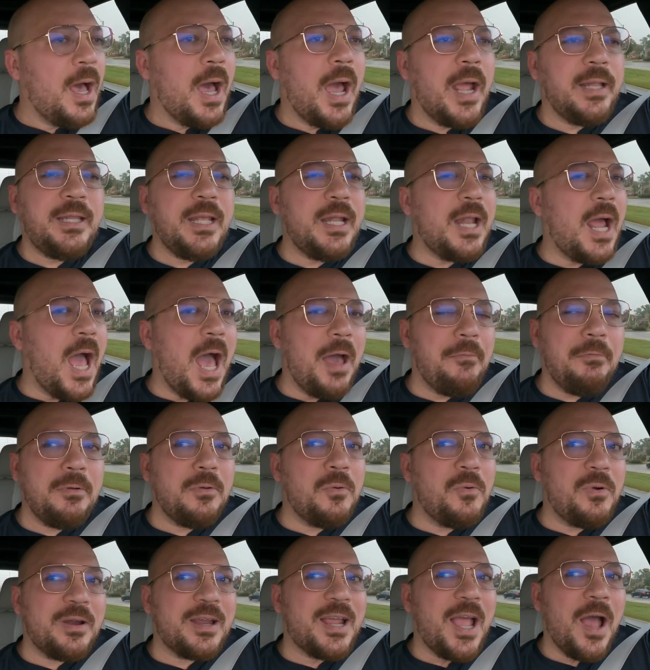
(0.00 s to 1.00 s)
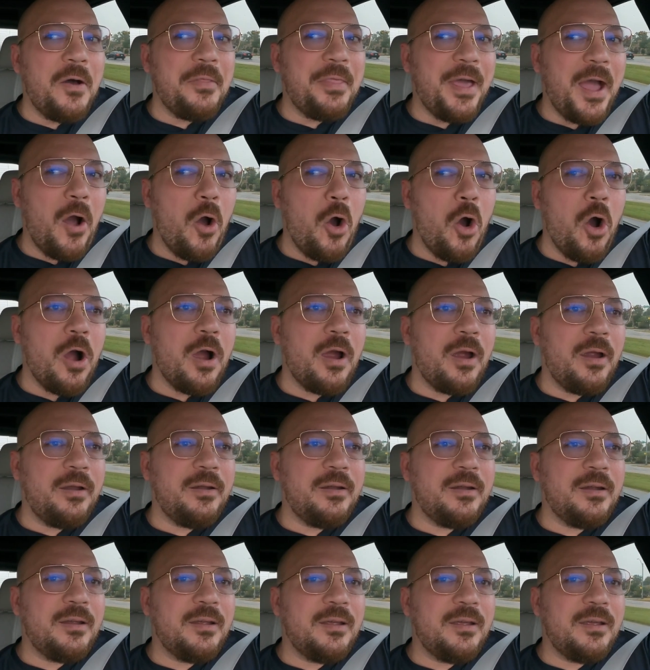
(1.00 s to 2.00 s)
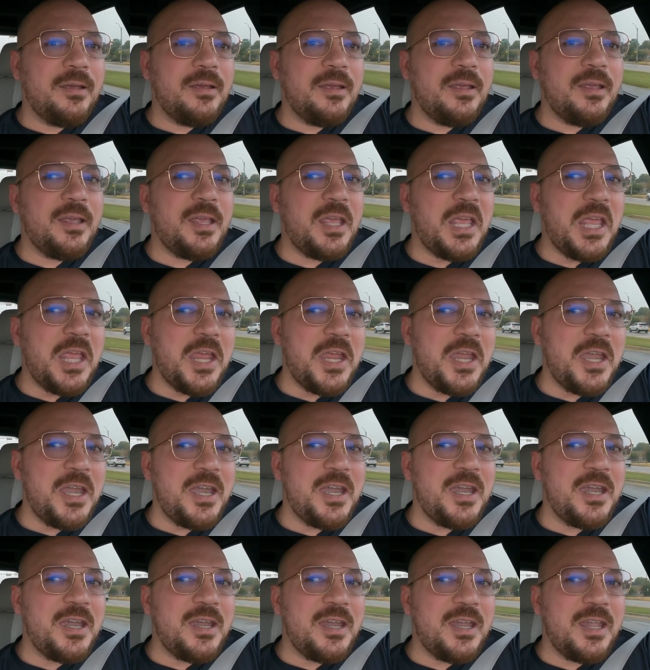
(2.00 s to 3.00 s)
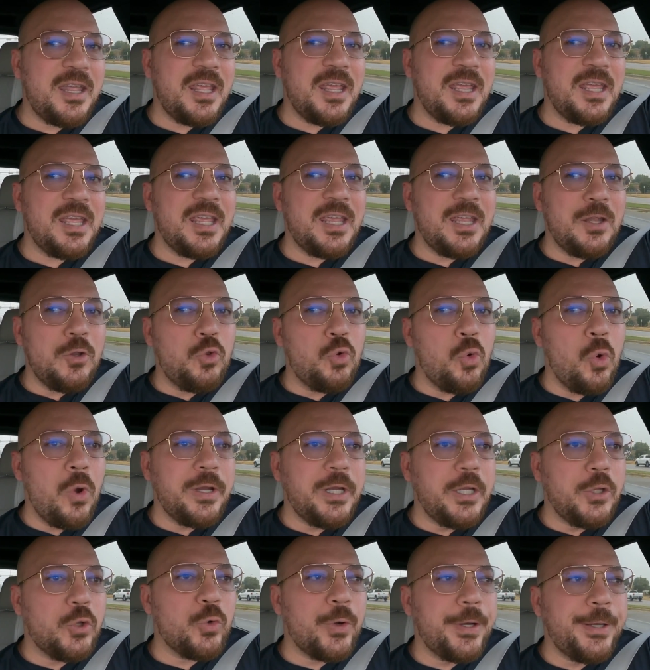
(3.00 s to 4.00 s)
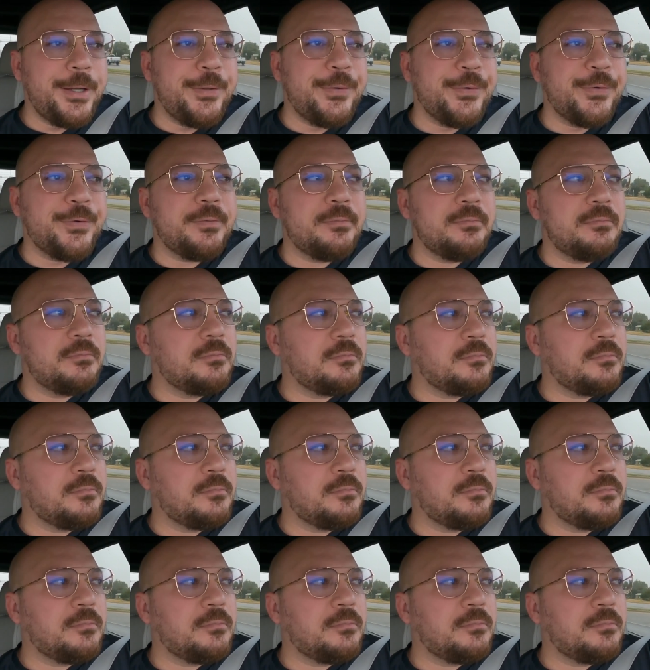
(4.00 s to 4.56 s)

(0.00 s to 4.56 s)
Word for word: I think I haven't worked out that hard in in 2022.